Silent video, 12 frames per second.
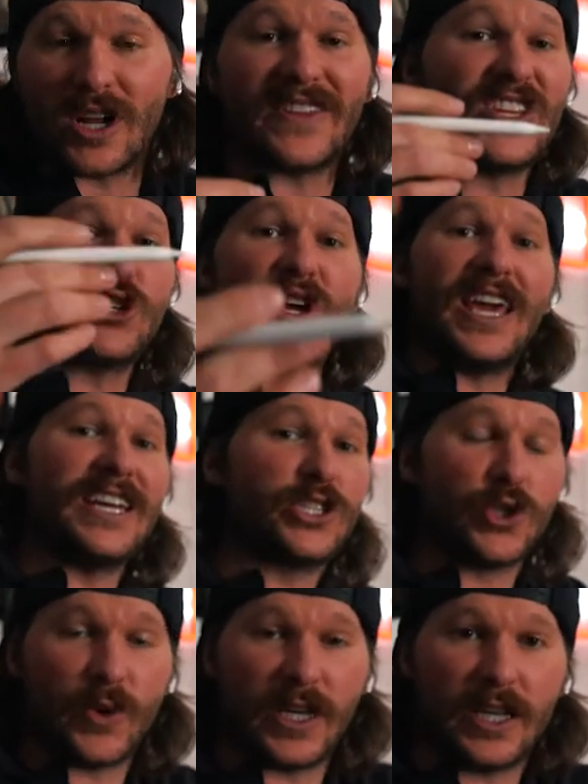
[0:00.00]
Not that you can't
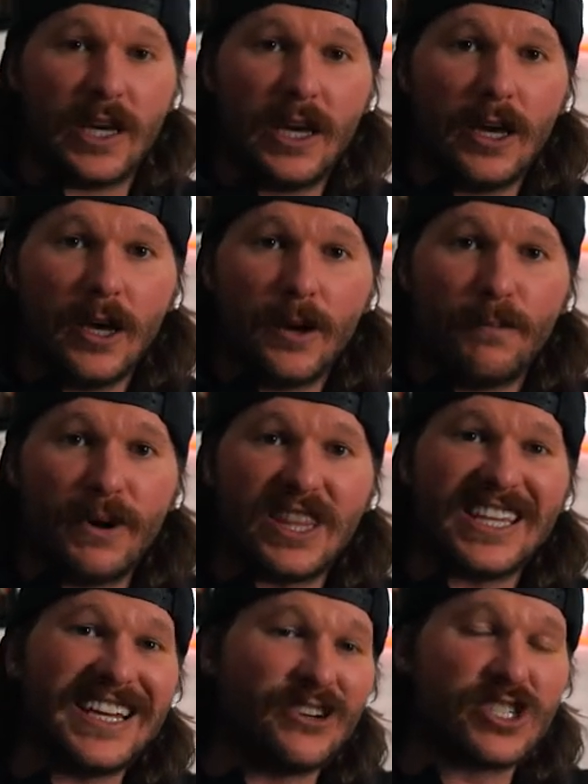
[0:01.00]
do it, but
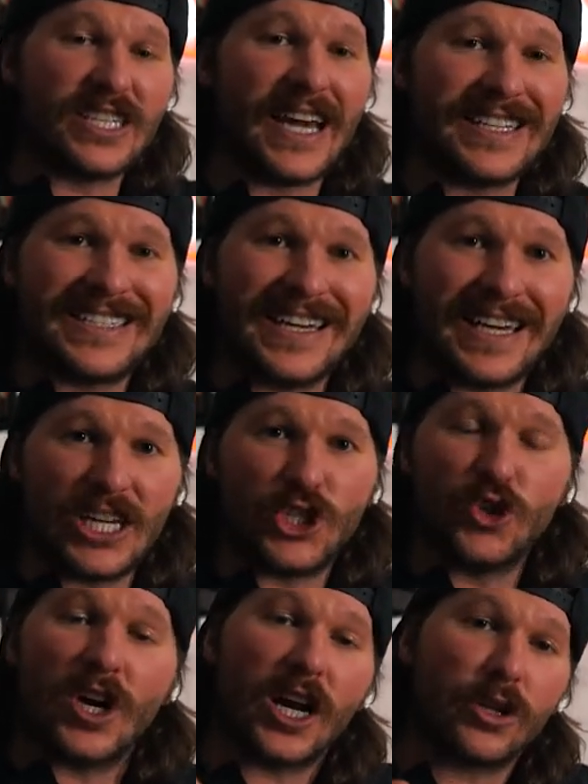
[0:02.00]
here's the idea is
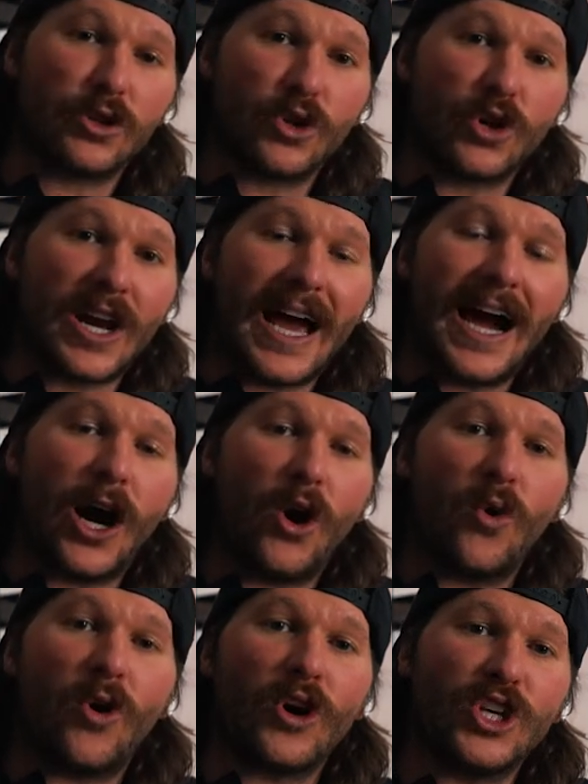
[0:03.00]
you got to learn
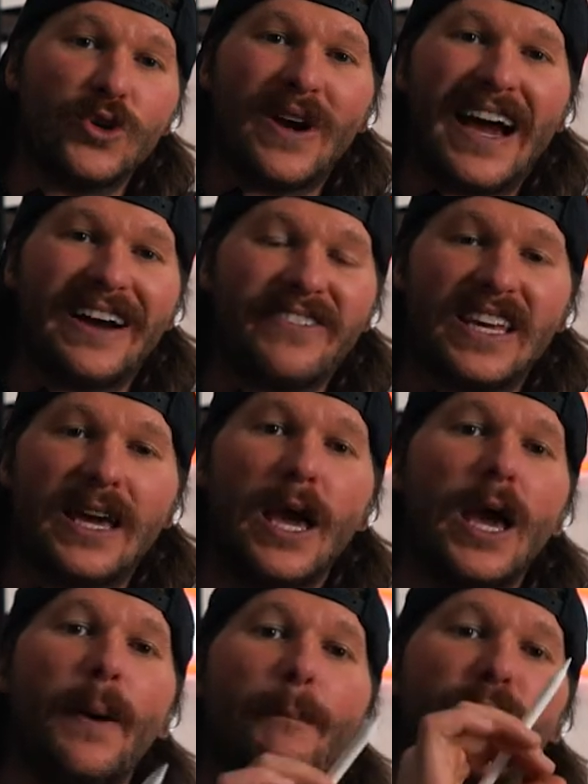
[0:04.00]
how are you having
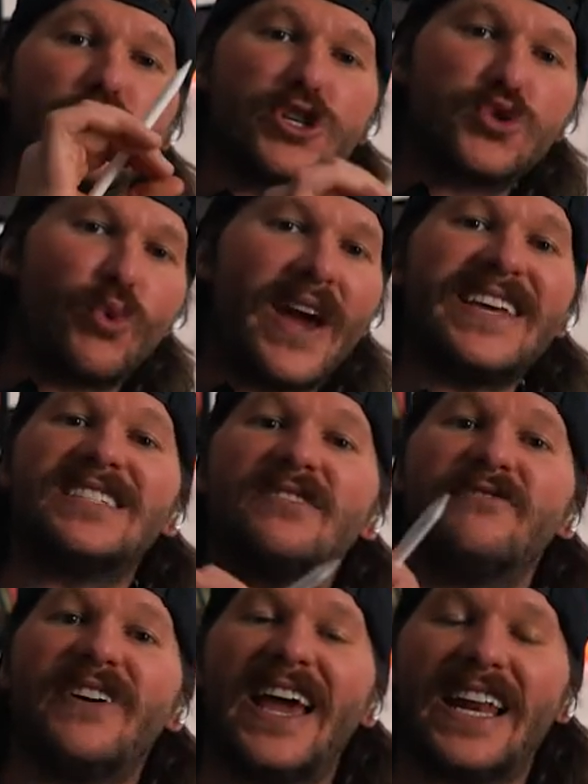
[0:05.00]

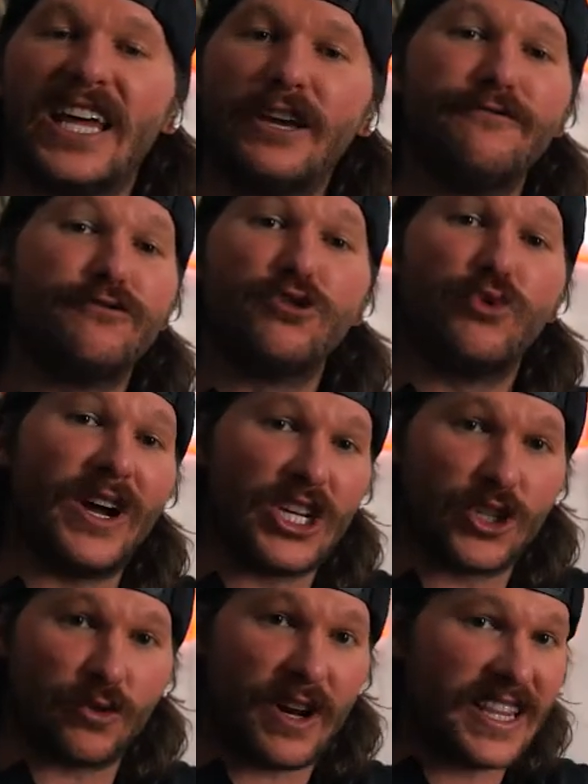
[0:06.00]
persuasive and
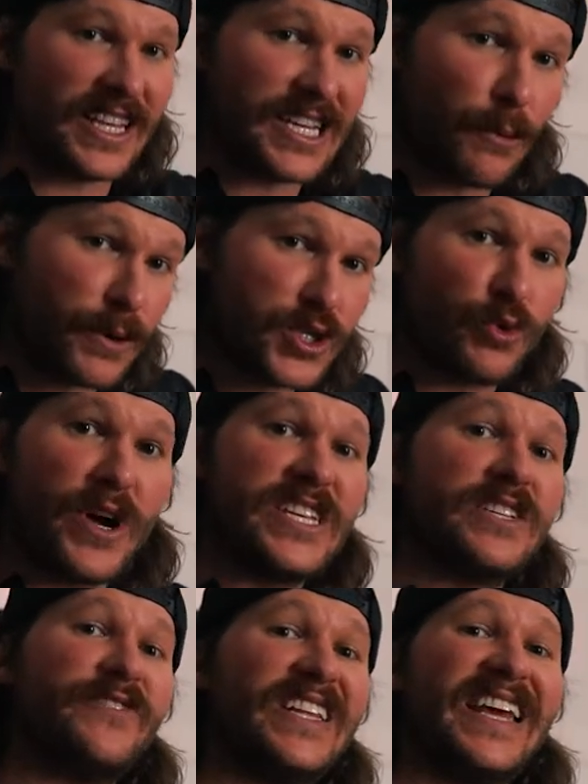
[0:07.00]
influential, write that down,
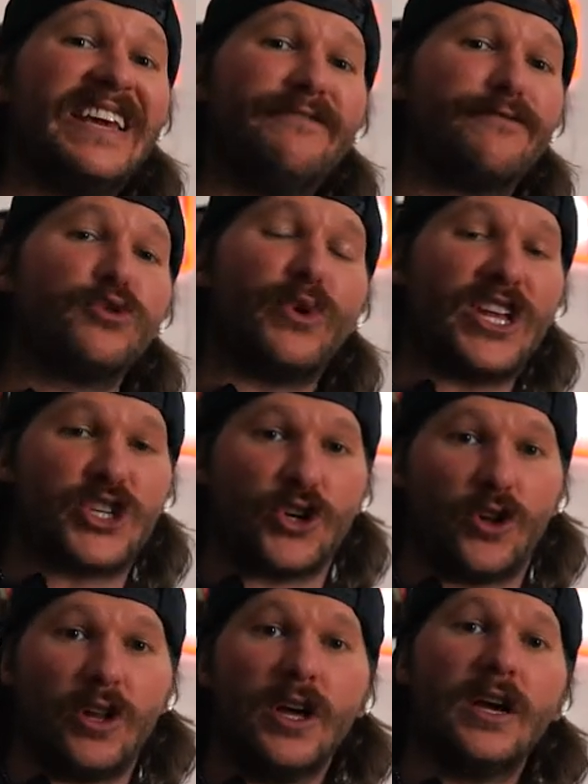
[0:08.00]
persuasive and
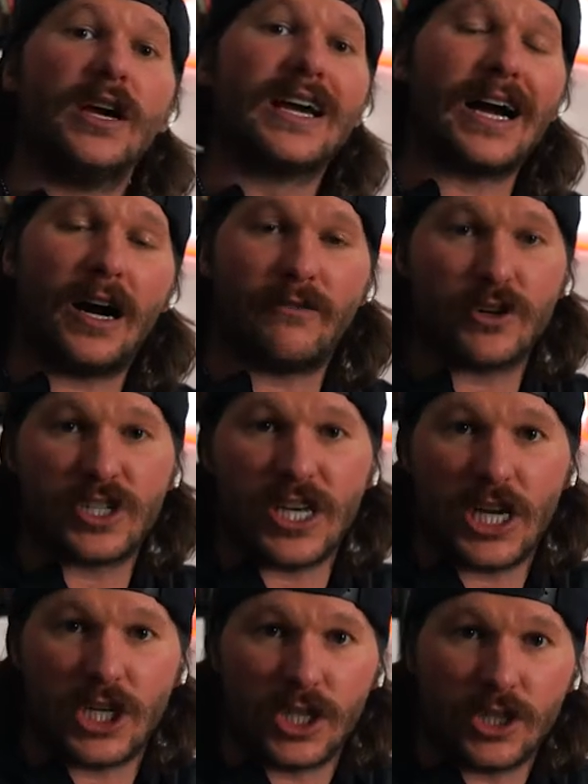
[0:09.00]
influential
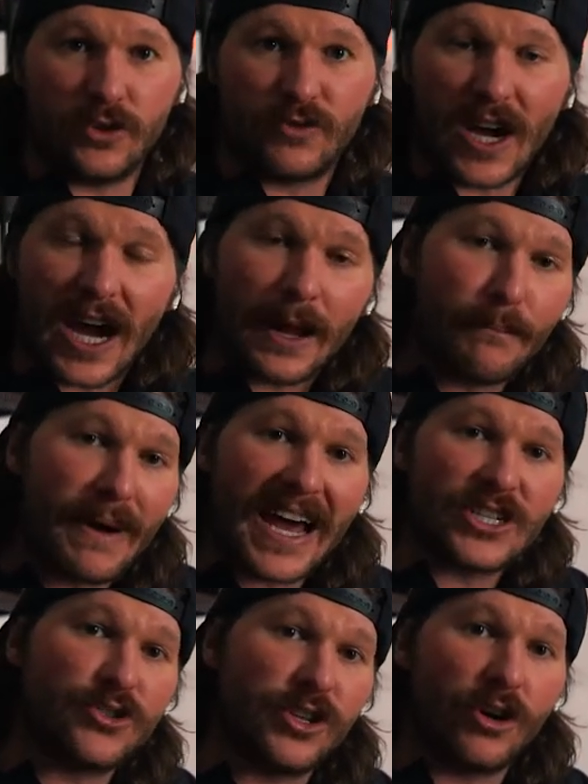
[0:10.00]
conversations. You've got to
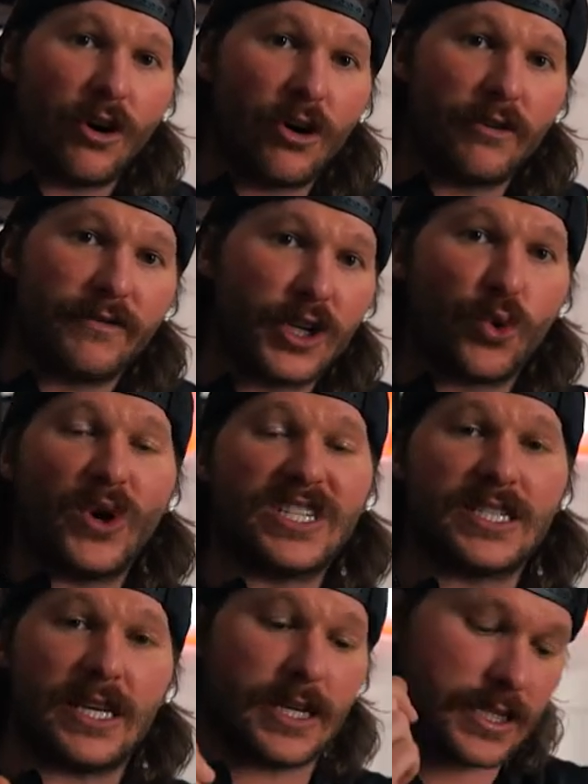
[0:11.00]
master the art of
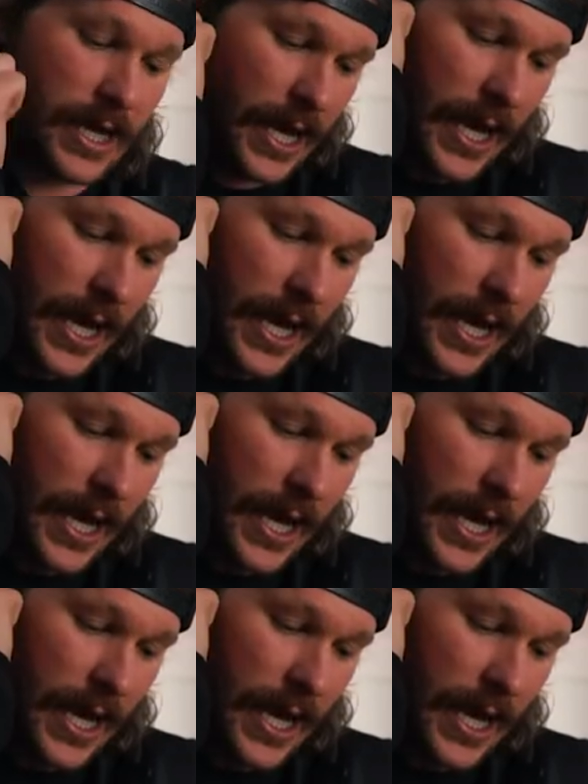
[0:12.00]
linguistics.